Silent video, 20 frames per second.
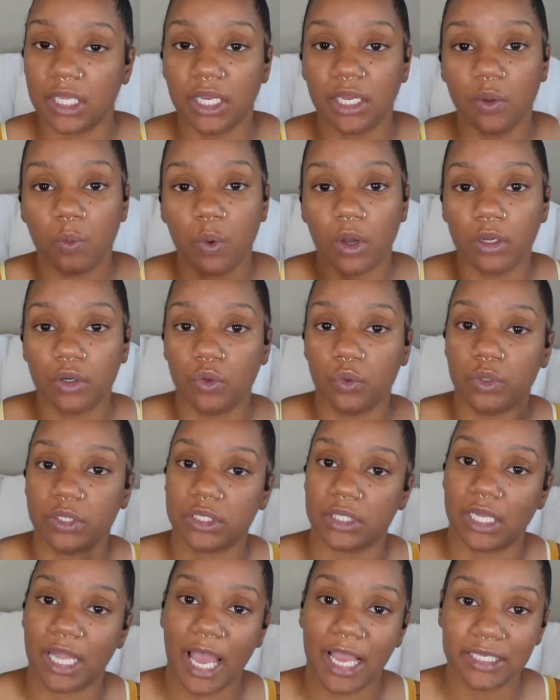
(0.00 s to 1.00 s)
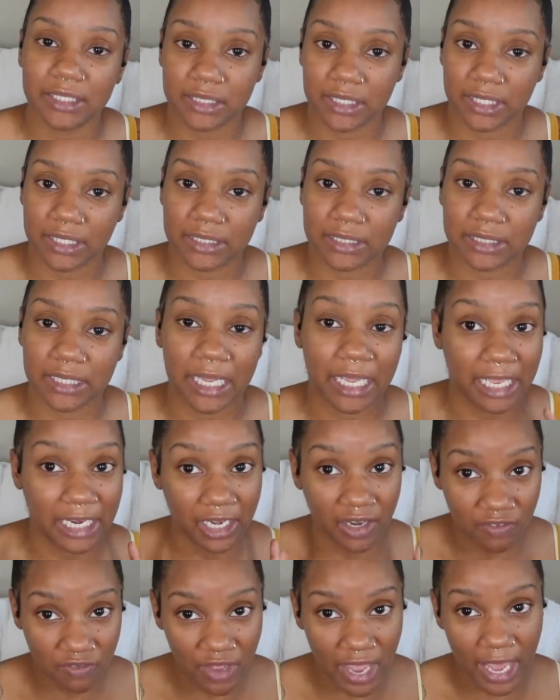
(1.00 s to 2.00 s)
anyone who is licensed in
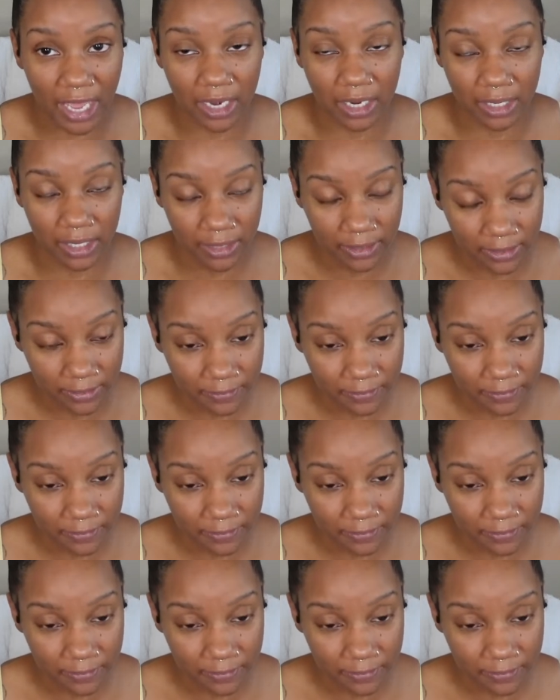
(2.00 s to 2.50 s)
Nevada,